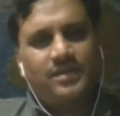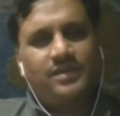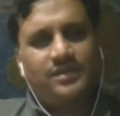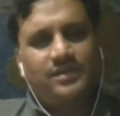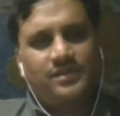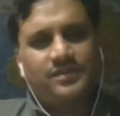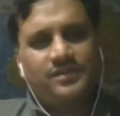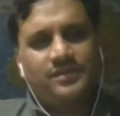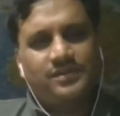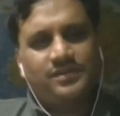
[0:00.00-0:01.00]

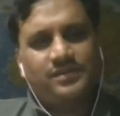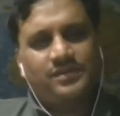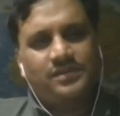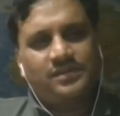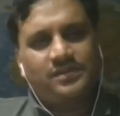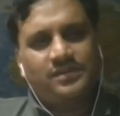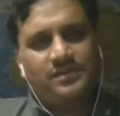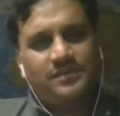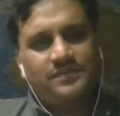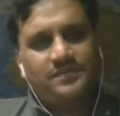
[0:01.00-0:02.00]

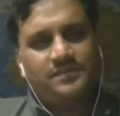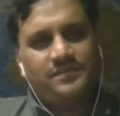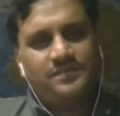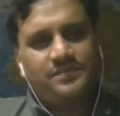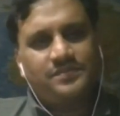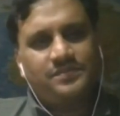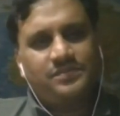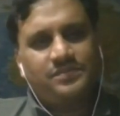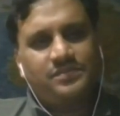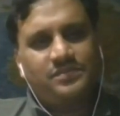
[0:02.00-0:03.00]

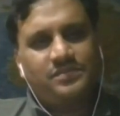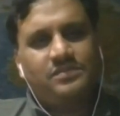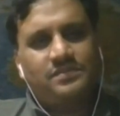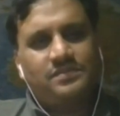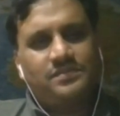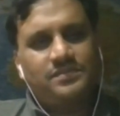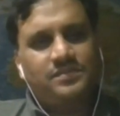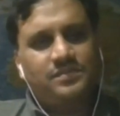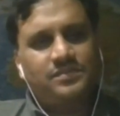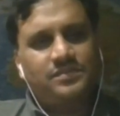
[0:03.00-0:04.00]

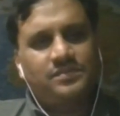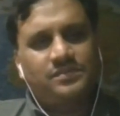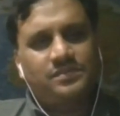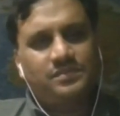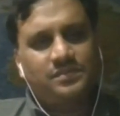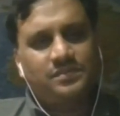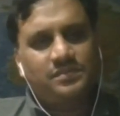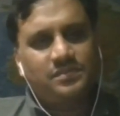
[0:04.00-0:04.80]
The person shown says nothing.